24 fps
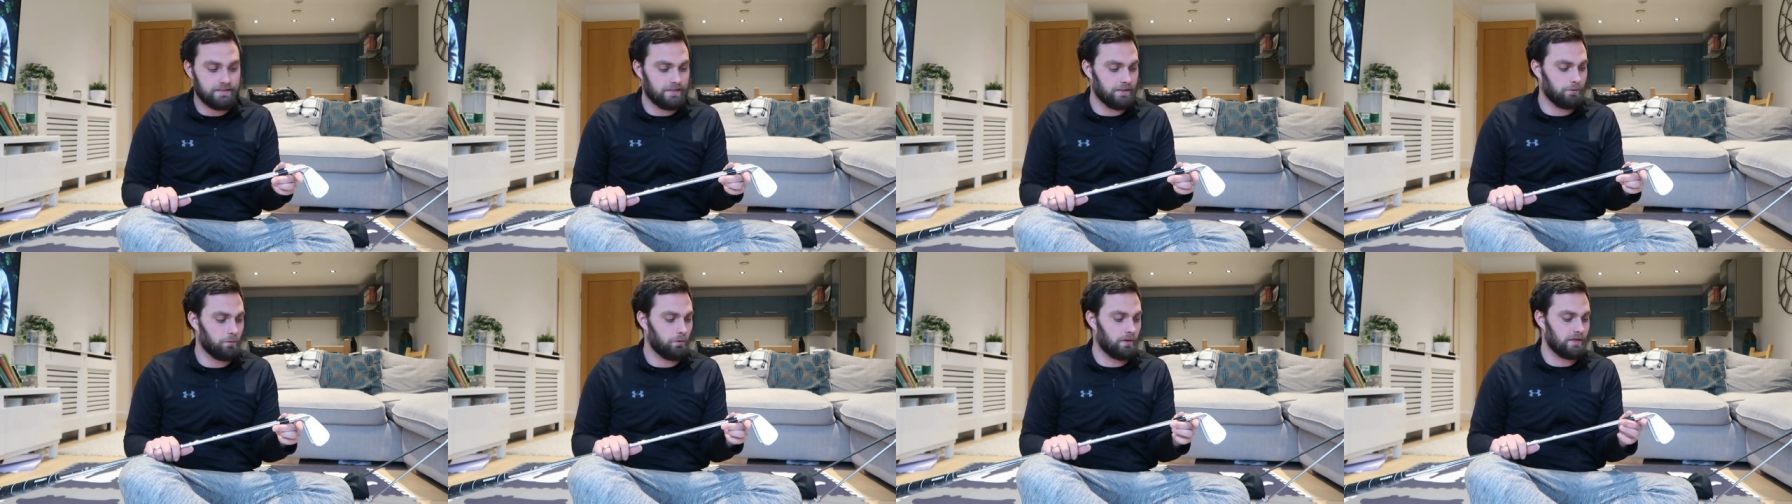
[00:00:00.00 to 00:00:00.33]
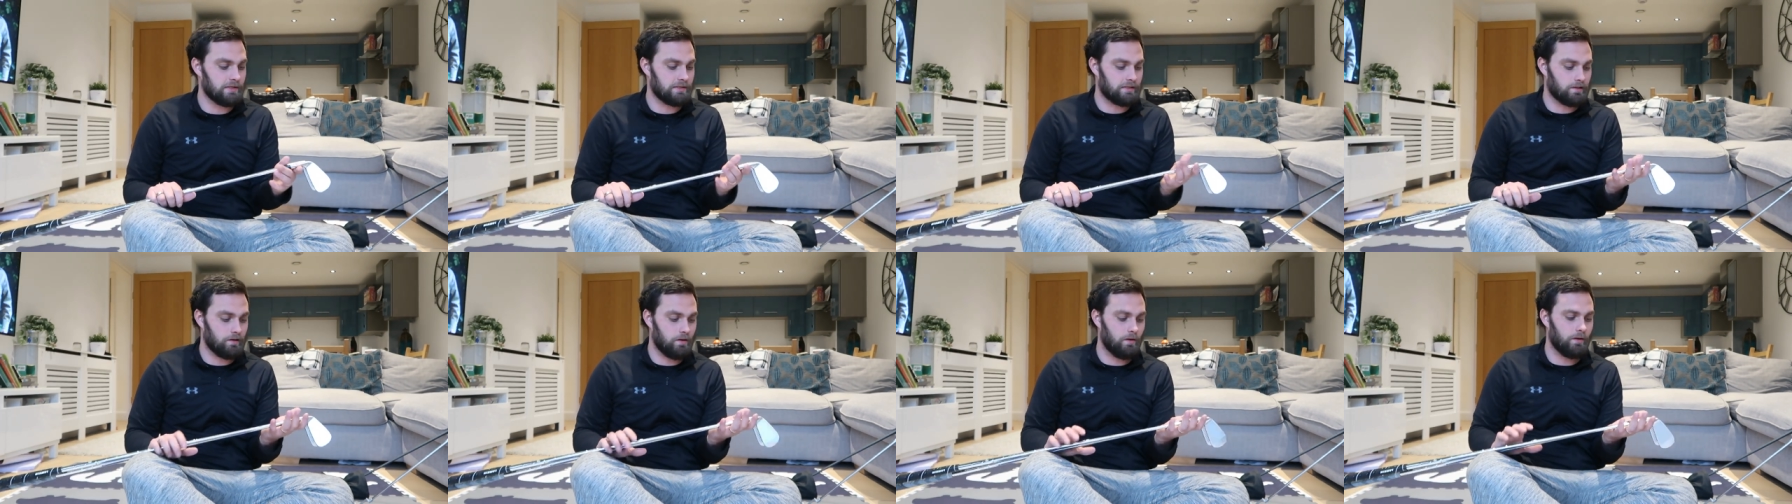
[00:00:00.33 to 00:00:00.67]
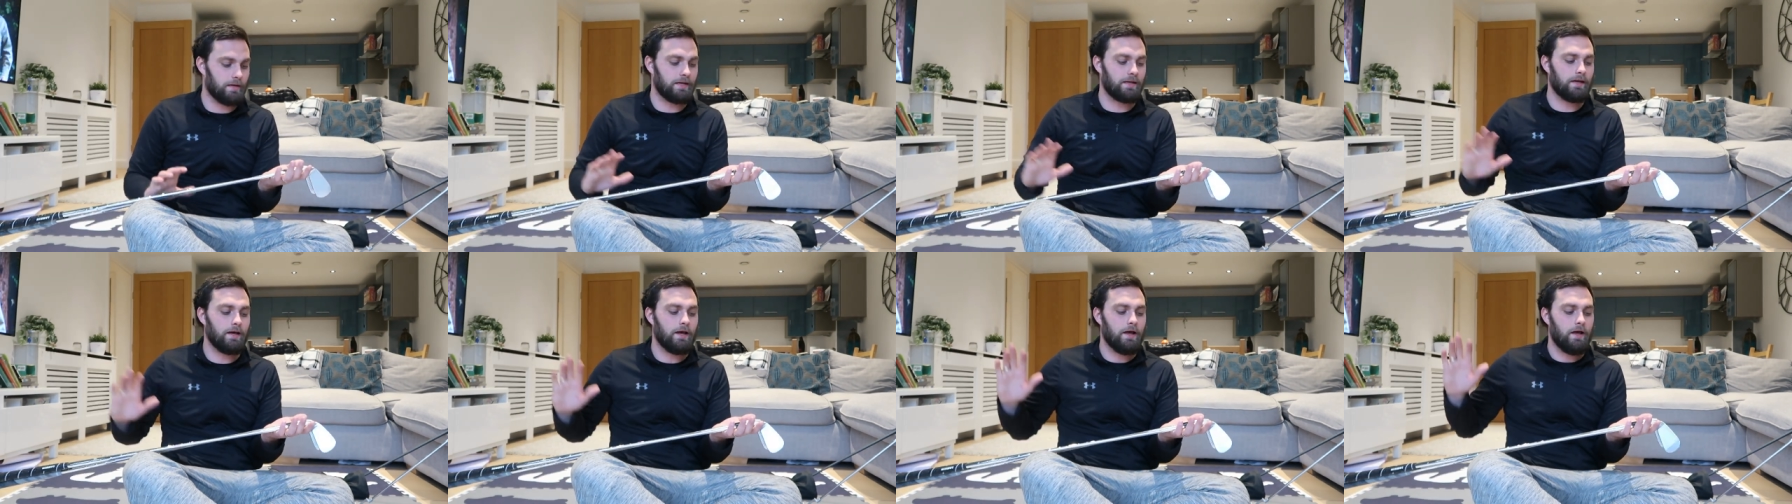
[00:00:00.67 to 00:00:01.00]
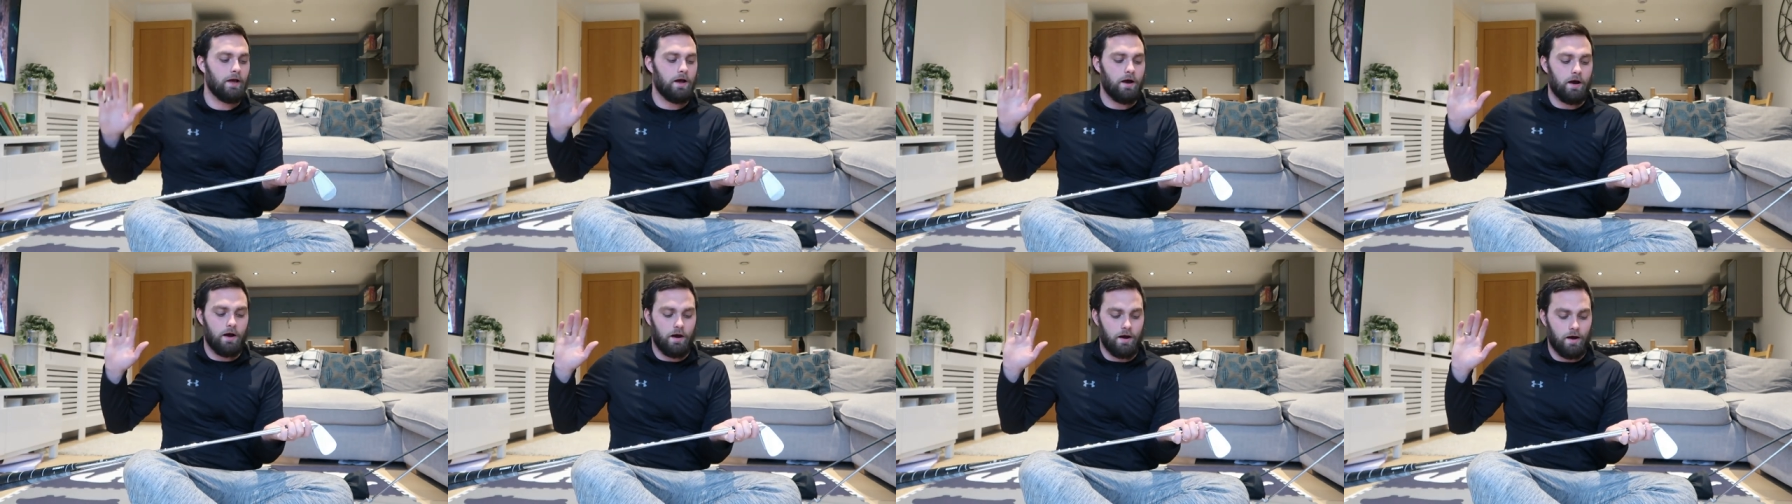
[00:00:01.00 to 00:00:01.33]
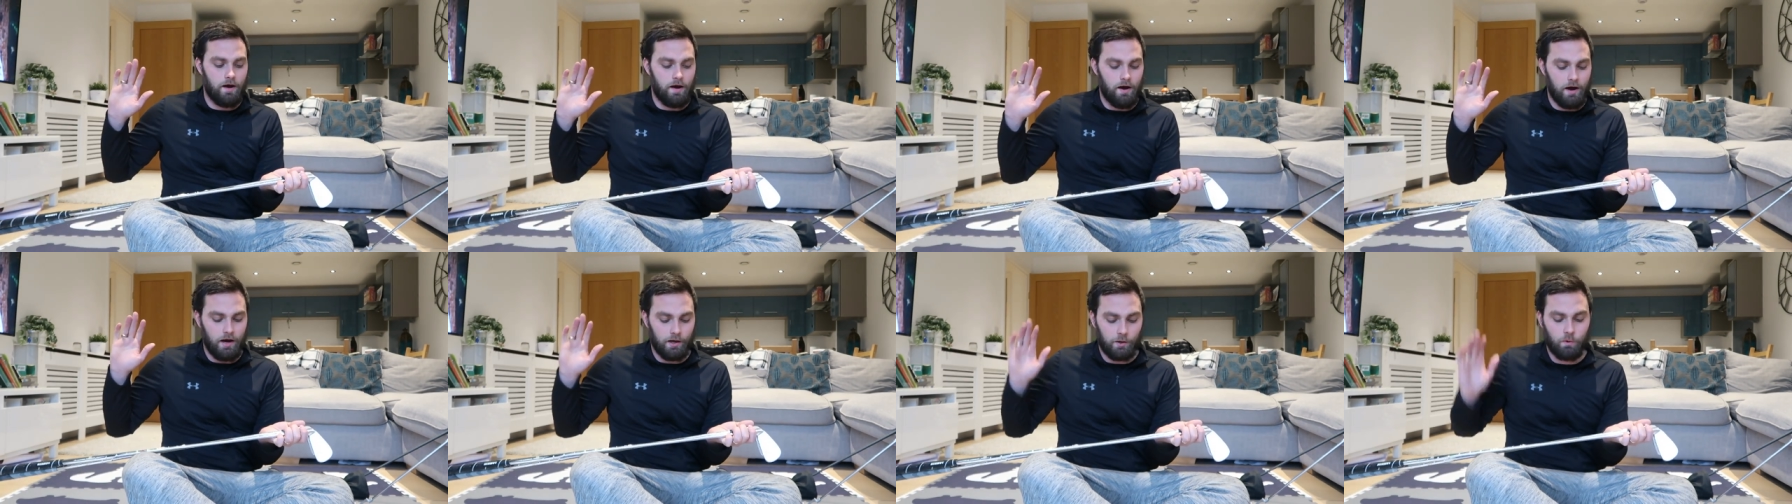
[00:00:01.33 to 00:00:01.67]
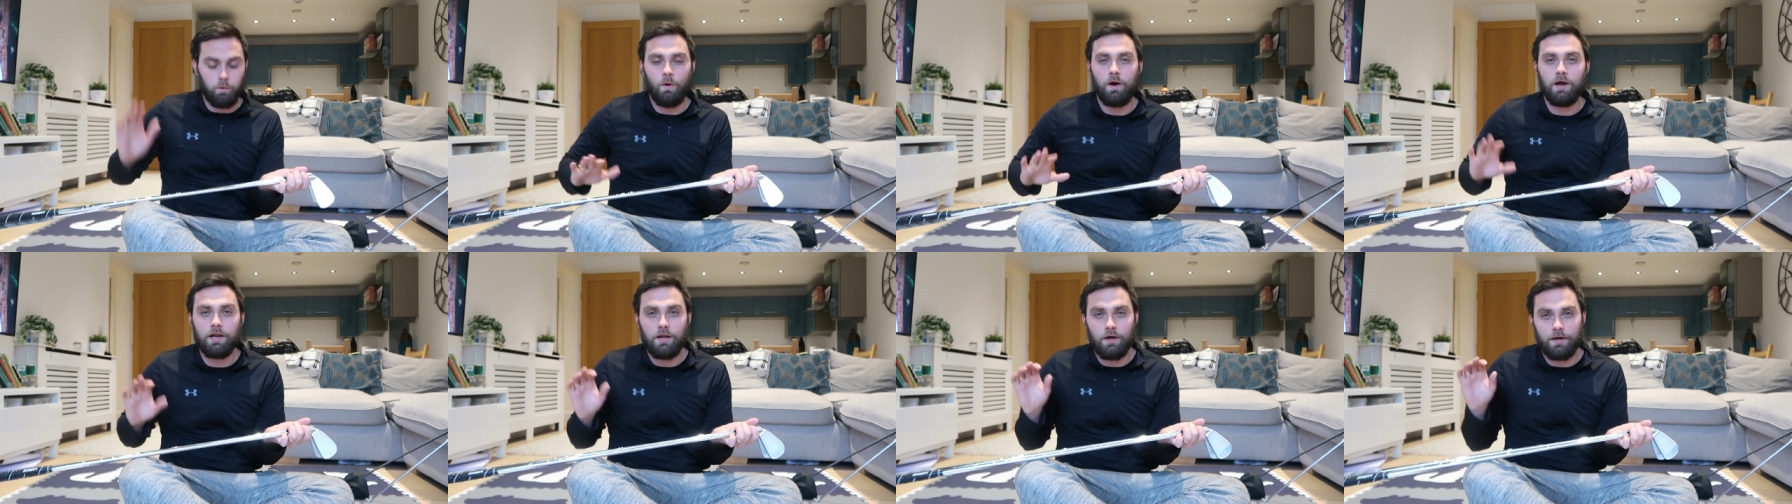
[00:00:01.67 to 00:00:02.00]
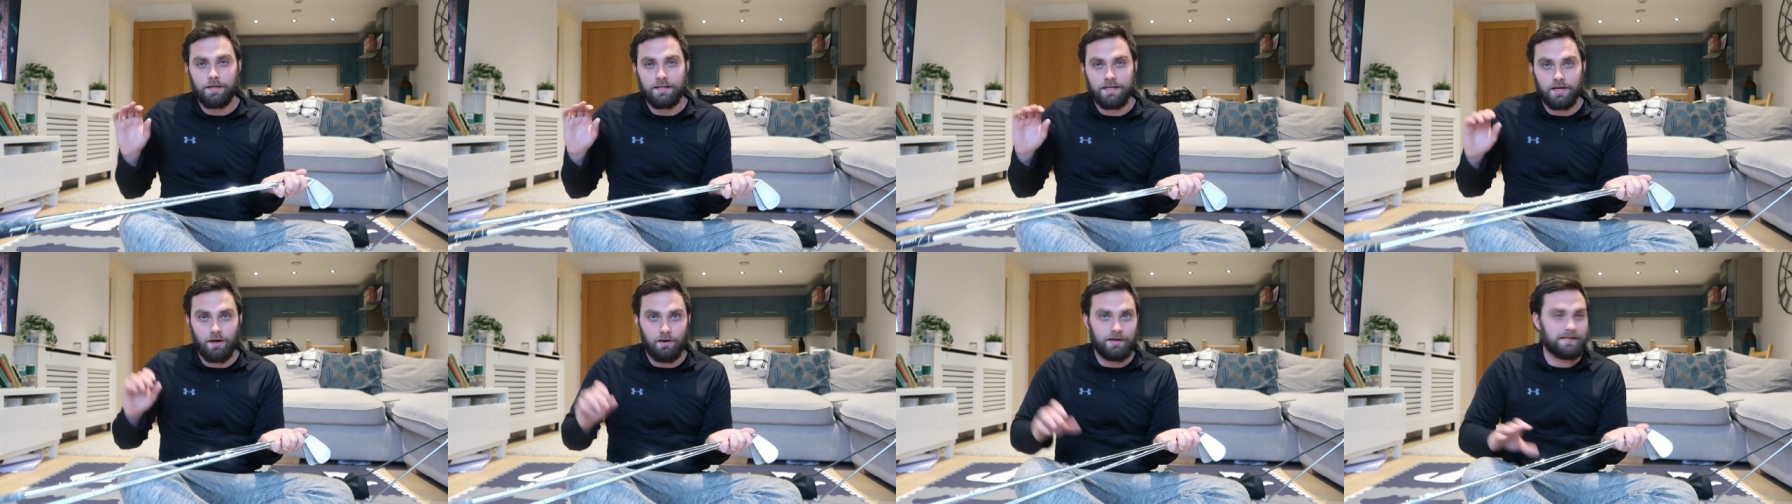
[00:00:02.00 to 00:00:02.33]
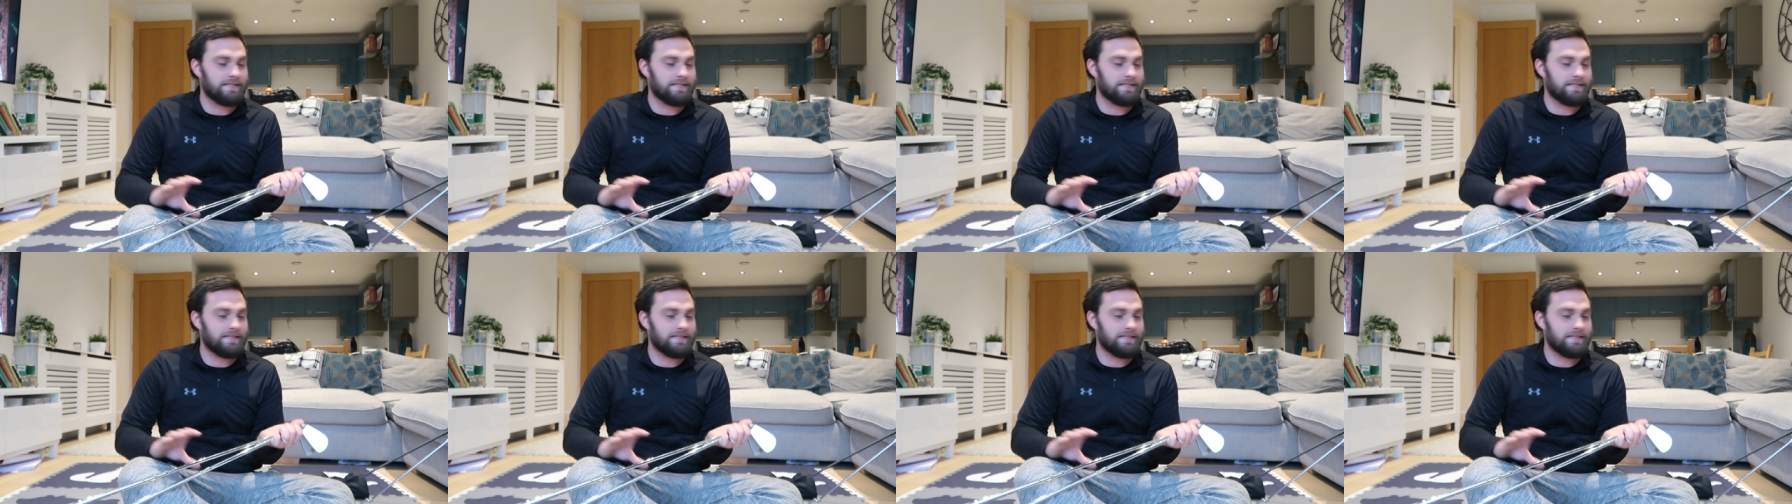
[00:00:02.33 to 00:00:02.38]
see what it's like. I quite like the